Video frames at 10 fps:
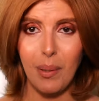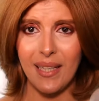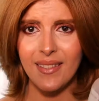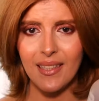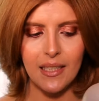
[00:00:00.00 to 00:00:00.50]

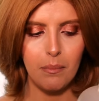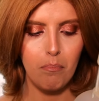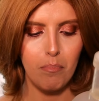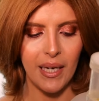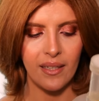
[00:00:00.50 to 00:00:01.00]
basically
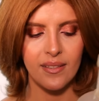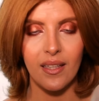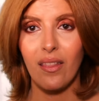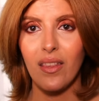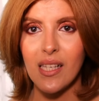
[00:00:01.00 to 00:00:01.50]
mix
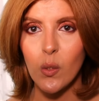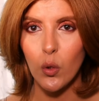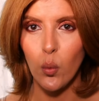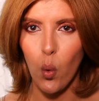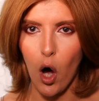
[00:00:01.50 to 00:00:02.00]
this
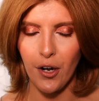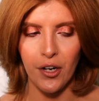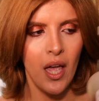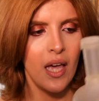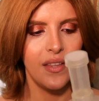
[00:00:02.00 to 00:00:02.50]
with
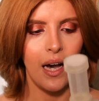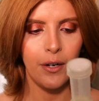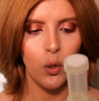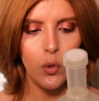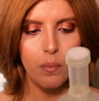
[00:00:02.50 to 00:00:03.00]
water. Now I
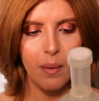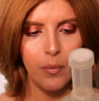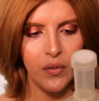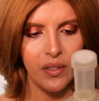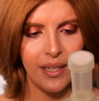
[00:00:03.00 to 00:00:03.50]
don't
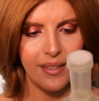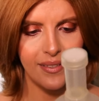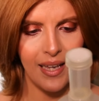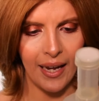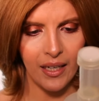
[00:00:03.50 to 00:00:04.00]
remember the
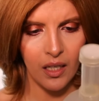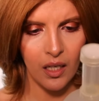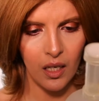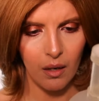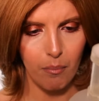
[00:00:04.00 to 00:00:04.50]
exact
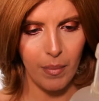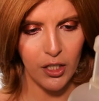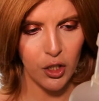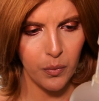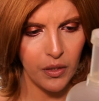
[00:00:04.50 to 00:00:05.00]

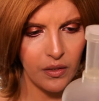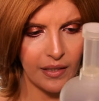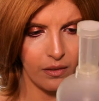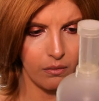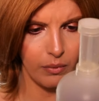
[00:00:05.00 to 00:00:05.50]
measurement. I
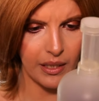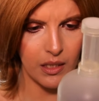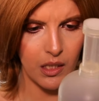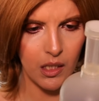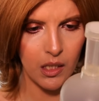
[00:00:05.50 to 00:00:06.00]
thought, wait.